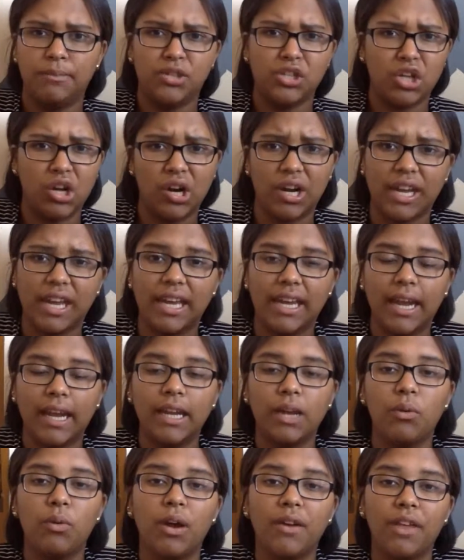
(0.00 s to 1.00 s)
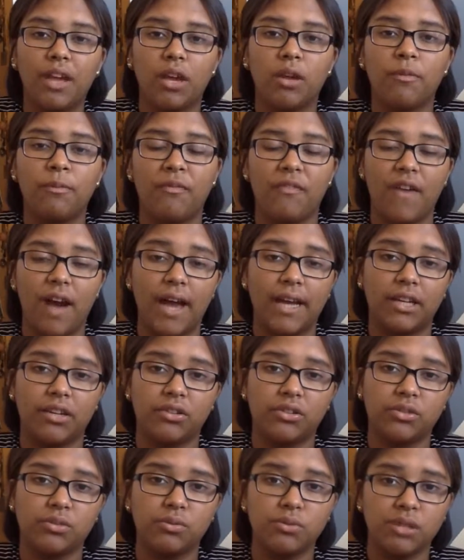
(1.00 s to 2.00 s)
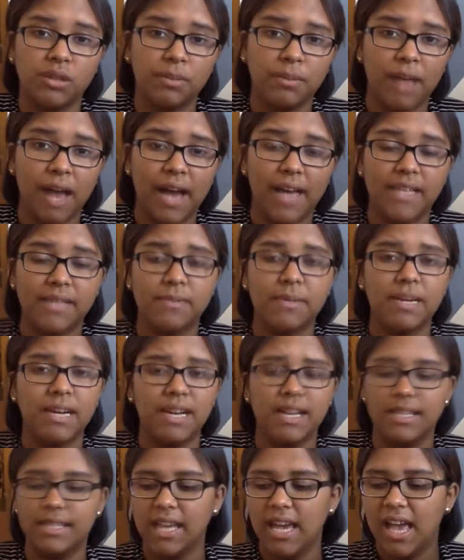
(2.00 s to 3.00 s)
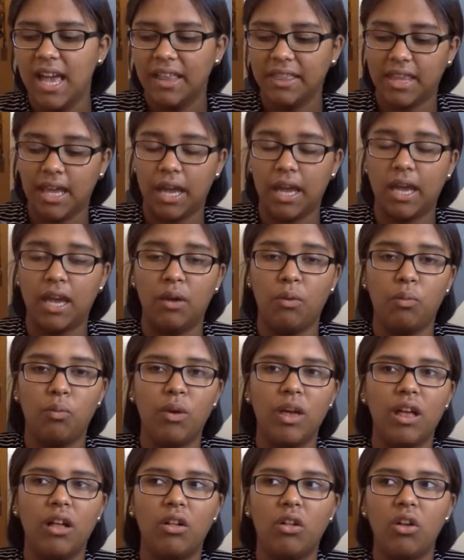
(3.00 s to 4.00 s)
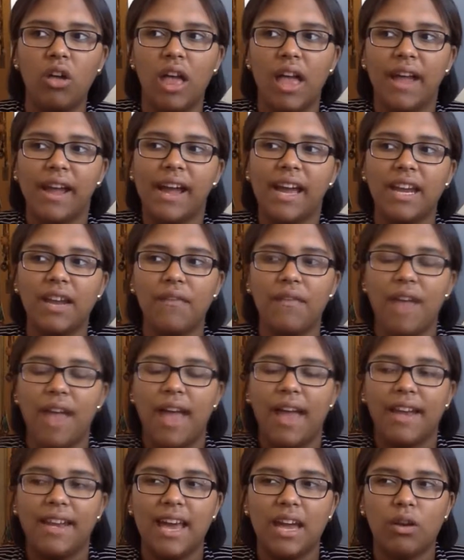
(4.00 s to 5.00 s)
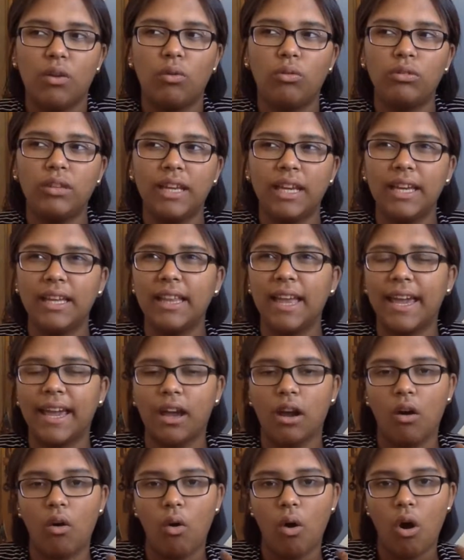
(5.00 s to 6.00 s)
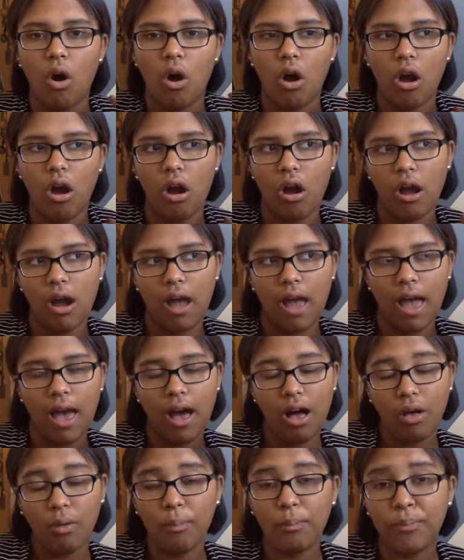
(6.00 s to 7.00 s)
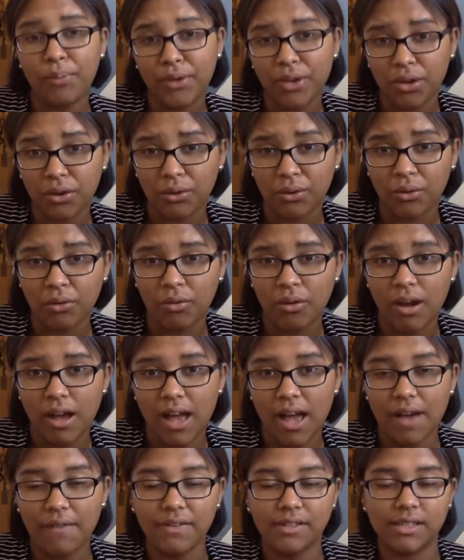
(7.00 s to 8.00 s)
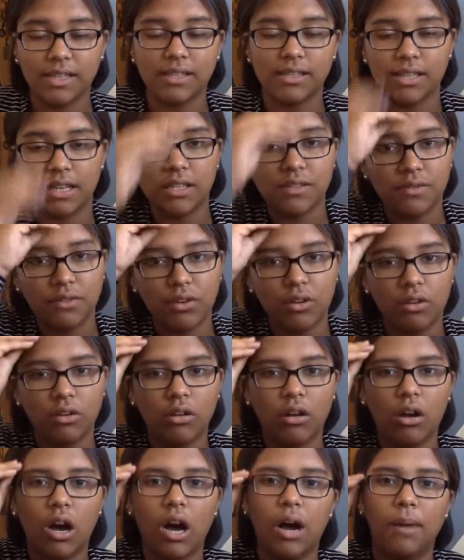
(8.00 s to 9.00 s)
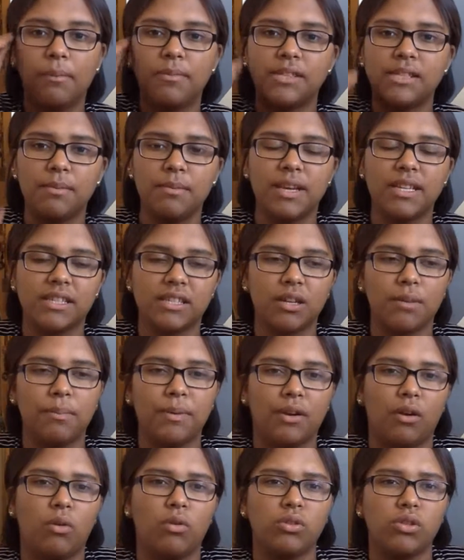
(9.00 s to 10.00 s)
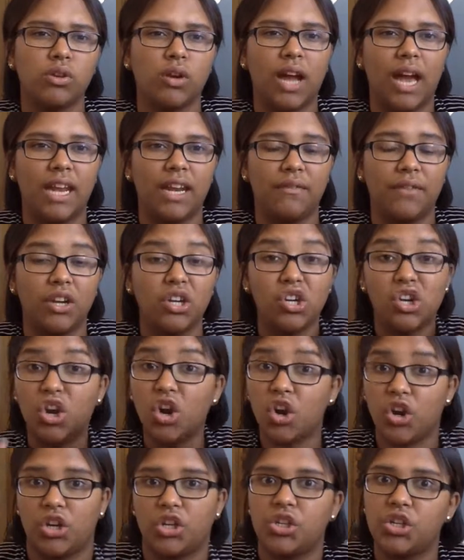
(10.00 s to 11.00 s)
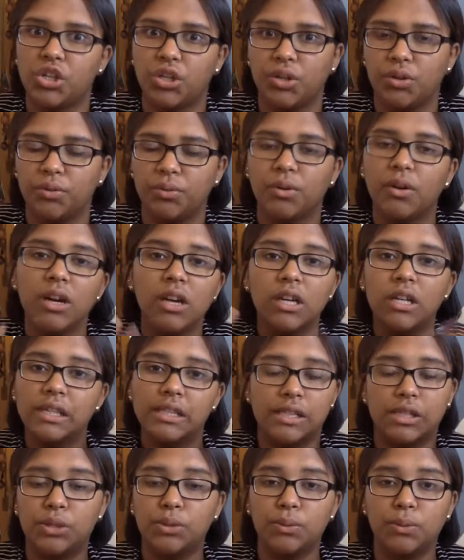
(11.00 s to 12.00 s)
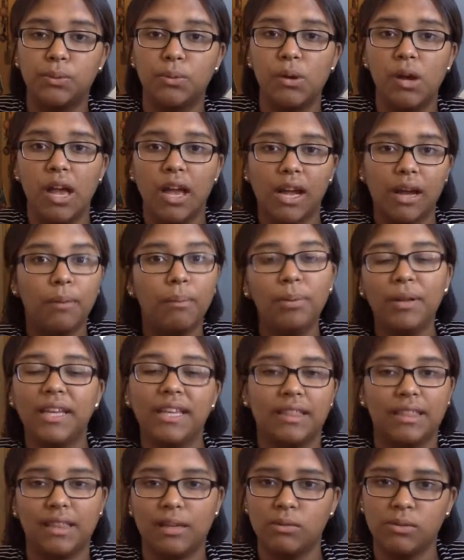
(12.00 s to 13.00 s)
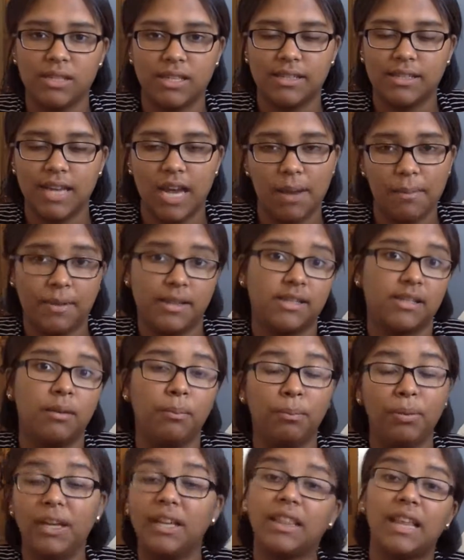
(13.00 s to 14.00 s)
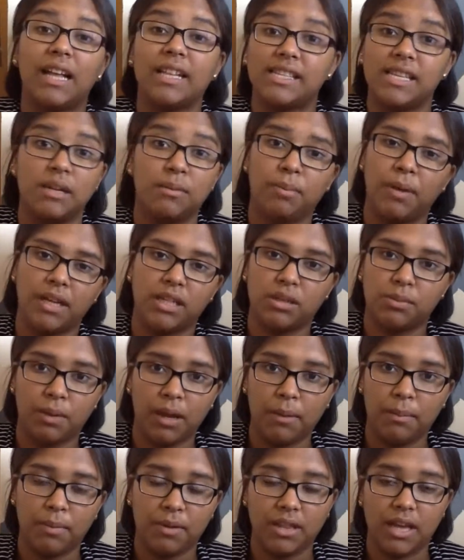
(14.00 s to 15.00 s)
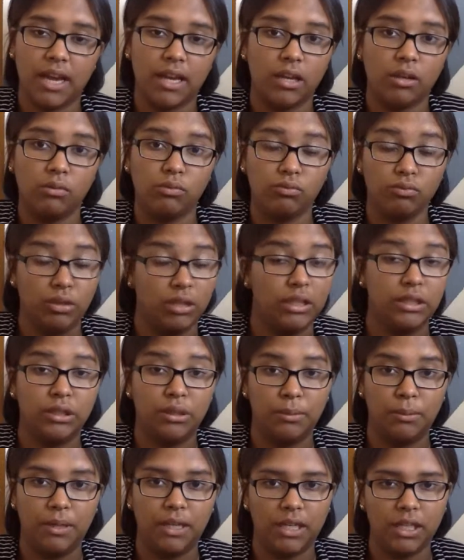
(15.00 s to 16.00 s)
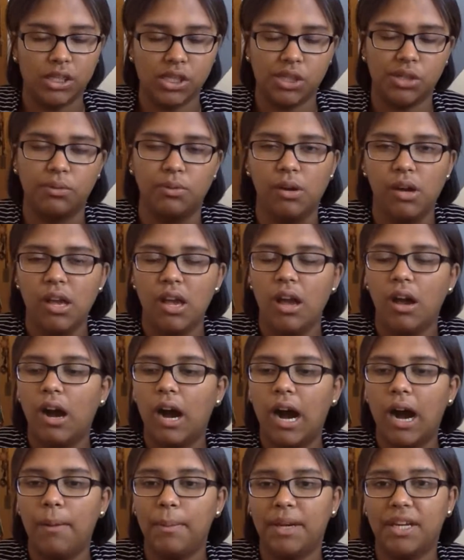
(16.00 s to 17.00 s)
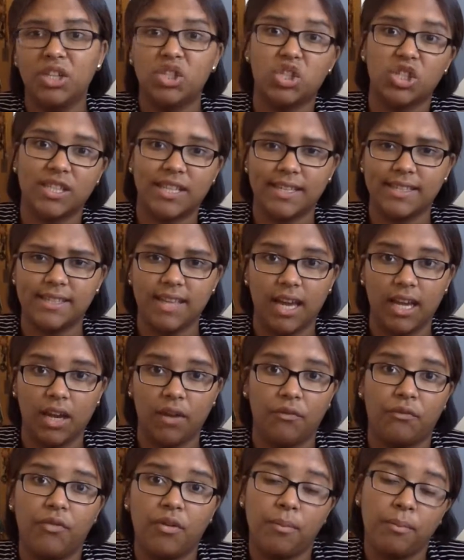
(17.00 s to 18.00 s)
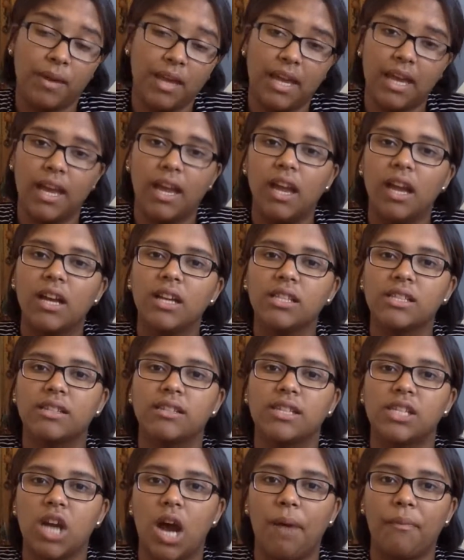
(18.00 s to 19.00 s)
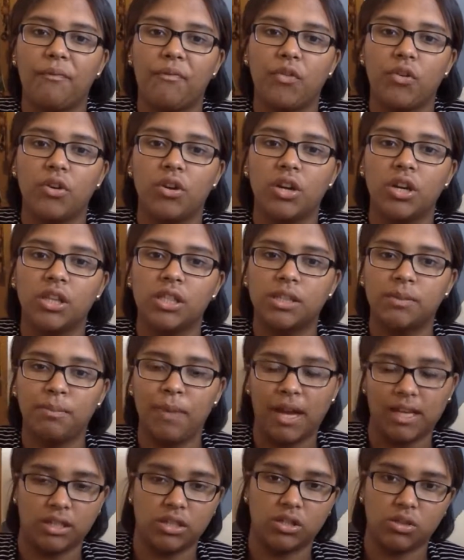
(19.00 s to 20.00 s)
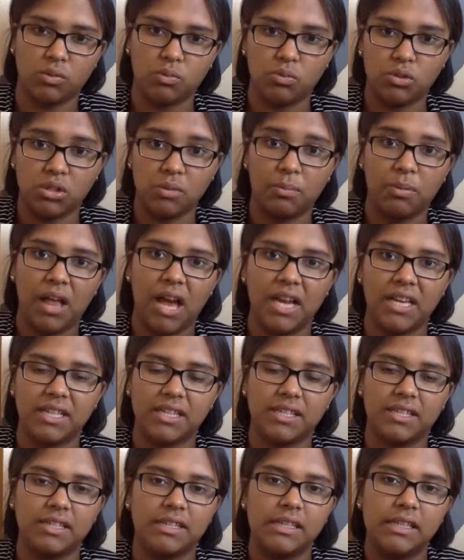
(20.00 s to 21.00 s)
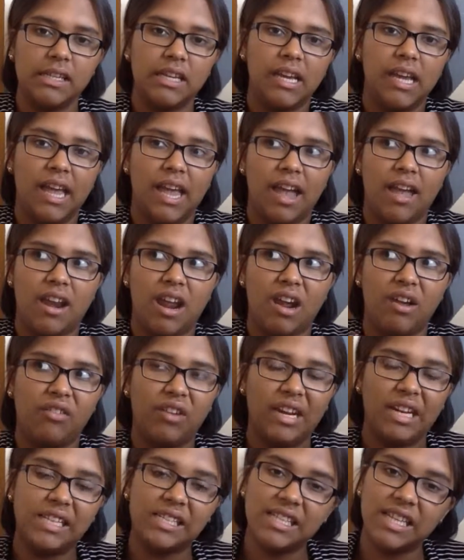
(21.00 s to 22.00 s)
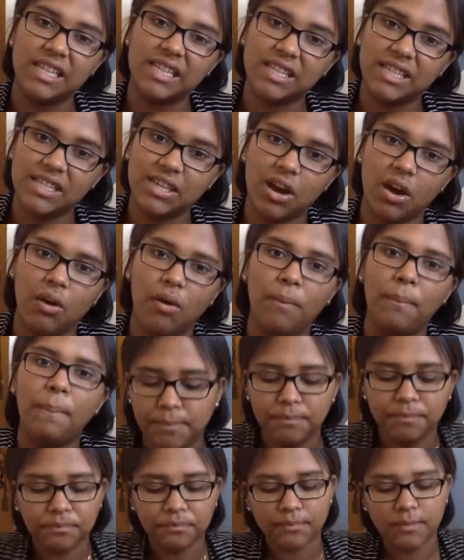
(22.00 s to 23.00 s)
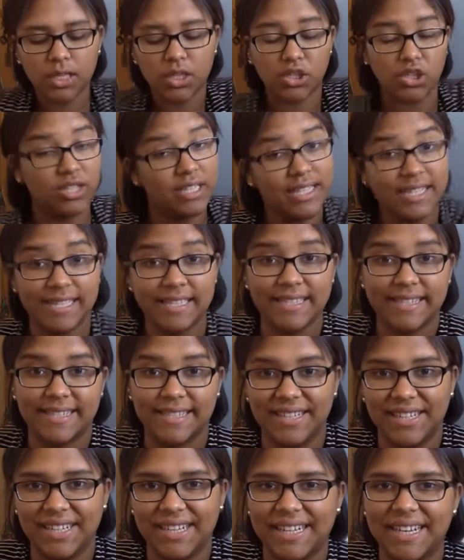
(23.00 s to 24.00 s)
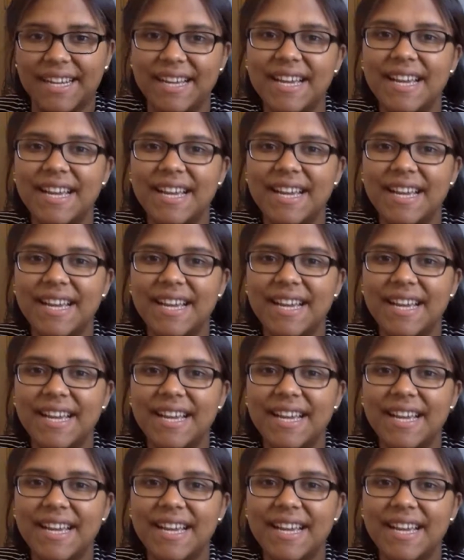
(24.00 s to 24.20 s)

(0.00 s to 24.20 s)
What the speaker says: Target, anywhere that you find your school supplies, because they will kind of not only like help you have a successful semester, but also kind of encourage you to complete those assignments, complete that 10-page paper that you really don't want to do. And it's just exciting for me to shop for back to school supplies, and I already did so. So let's get started.